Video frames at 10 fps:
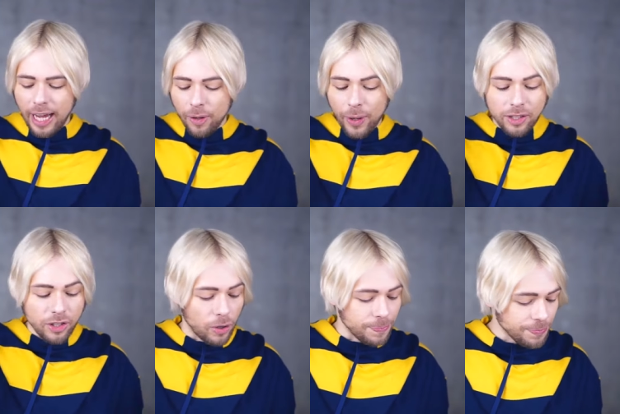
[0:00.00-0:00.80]
Anyway,
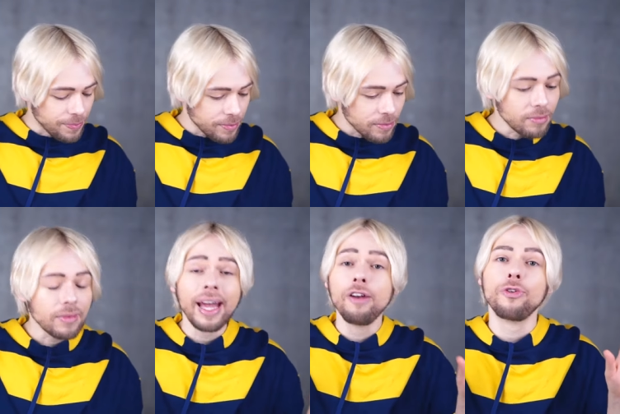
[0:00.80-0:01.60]
so.
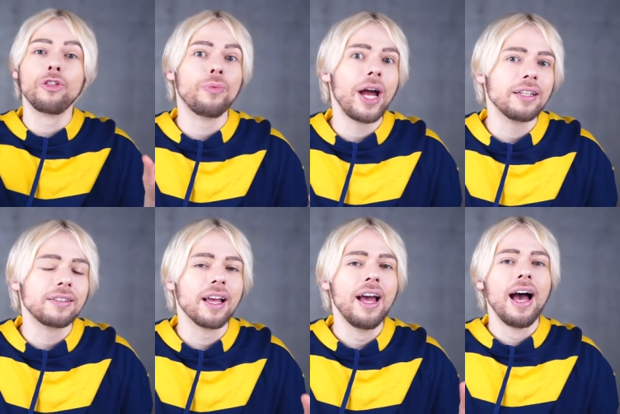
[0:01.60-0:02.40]
And for the
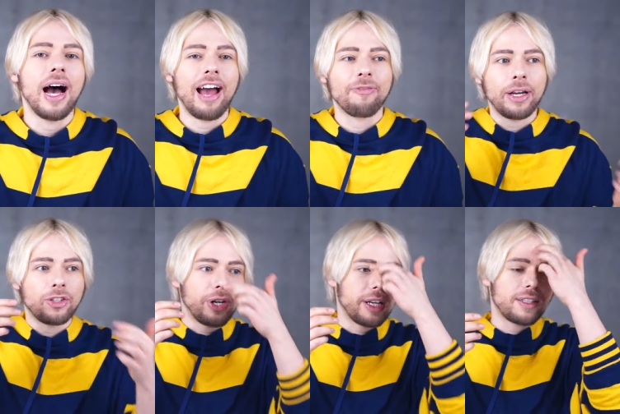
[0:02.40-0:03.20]
rest, I have my
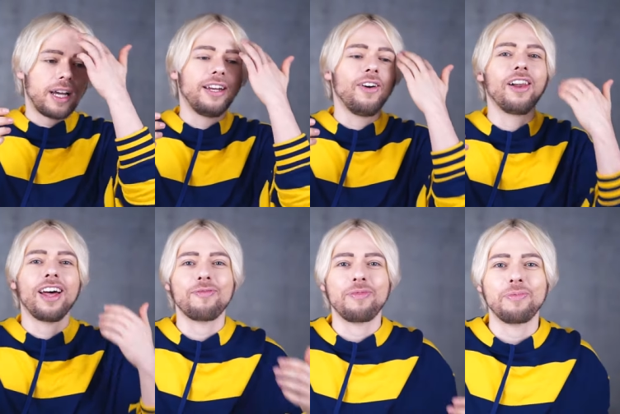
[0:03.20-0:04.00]
tricks. I know a
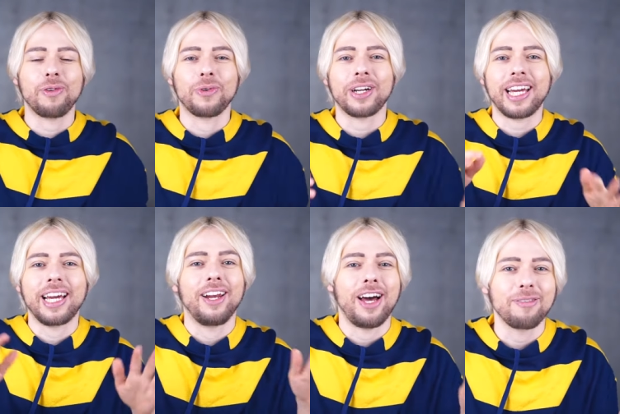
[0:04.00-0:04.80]
lot of people
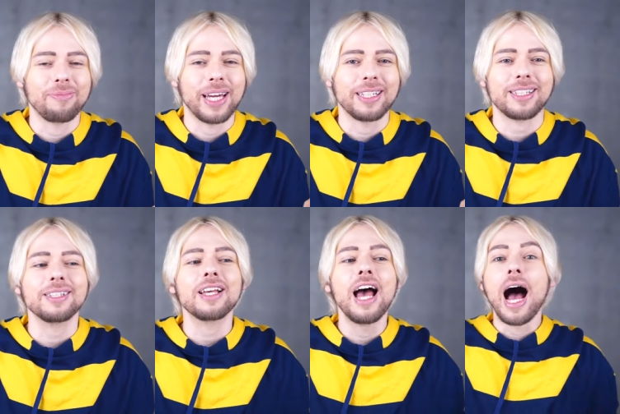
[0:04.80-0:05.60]
working in a lot of
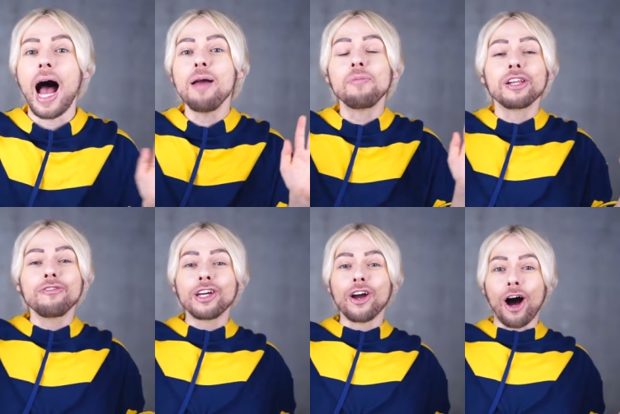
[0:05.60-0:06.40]
places. I'm
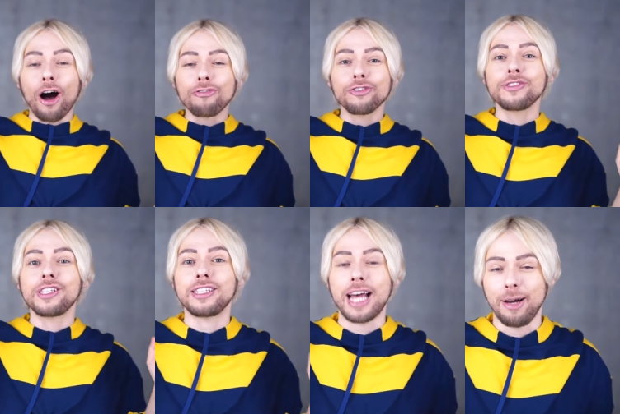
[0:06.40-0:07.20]
living off of
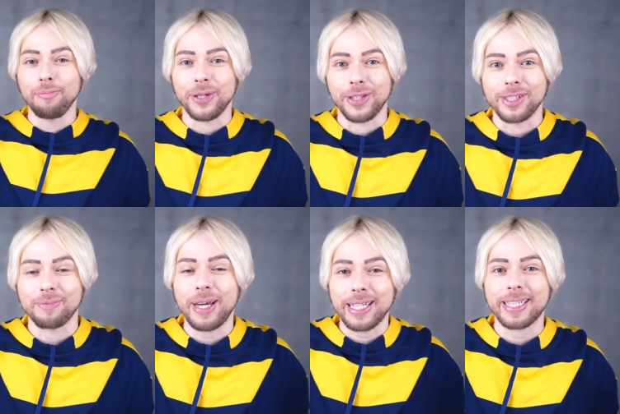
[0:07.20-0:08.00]

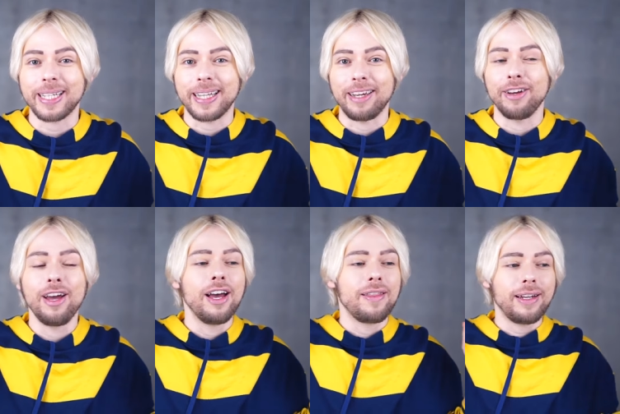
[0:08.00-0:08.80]
samples, basically,
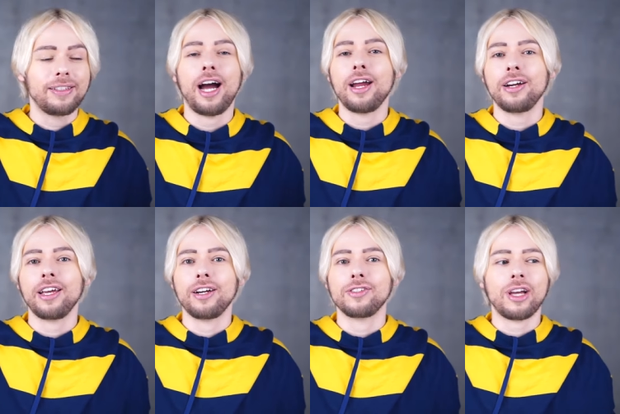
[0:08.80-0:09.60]
the entire year.